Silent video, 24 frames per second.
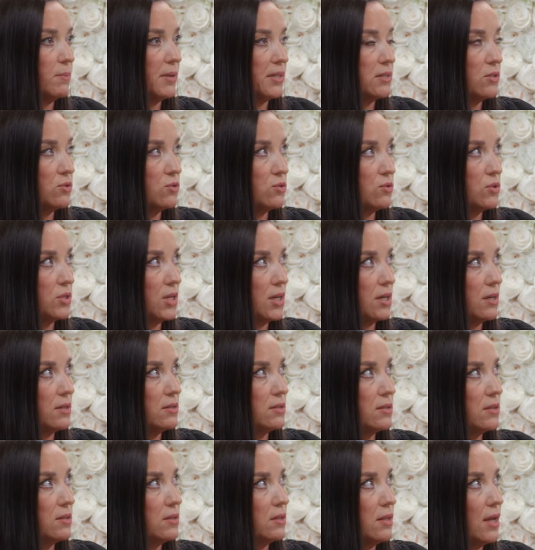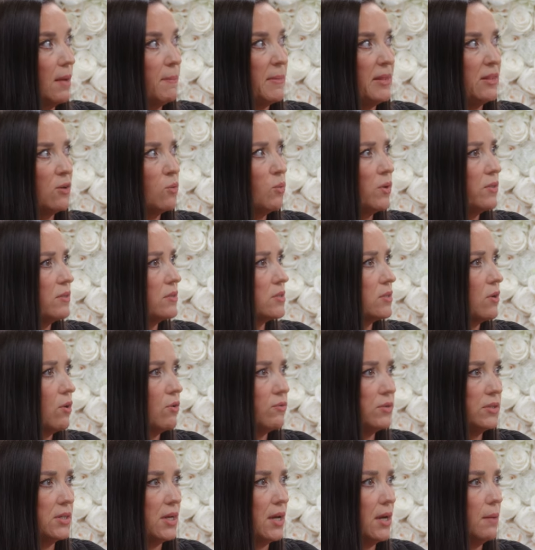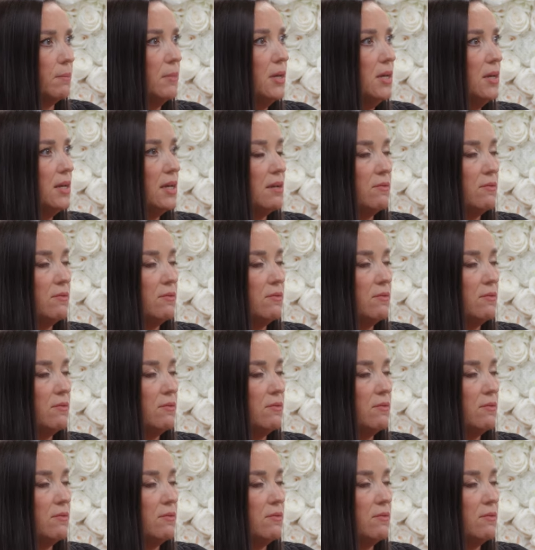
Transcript: my sister's kids, and I mean, they're with us all the time, mm-hmm.